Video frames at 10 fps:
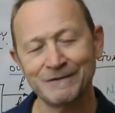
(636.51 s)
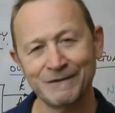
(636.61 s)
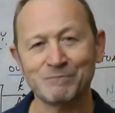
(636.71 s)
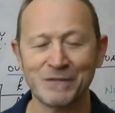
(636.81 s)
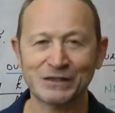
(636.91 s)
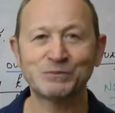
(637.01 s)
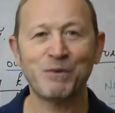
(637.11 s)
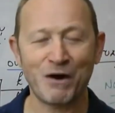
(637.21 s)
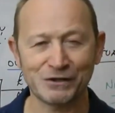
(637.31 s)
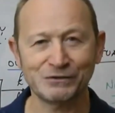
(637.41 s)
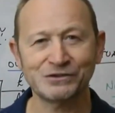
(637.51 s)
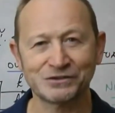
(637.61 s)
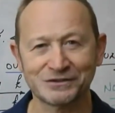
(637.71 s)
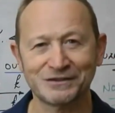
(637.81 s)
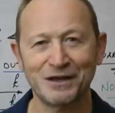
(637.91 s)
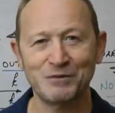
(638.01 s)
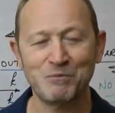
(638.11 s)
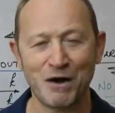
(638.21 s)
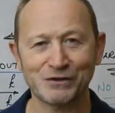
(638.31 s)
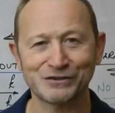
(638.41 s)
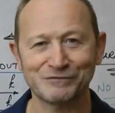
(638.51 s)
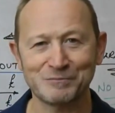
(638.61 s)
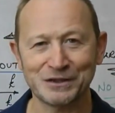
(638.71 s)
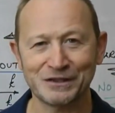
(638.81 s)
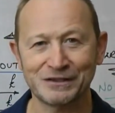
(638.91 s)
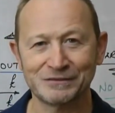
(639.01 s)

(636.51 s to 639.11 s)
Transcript: that makes piles and piles of money.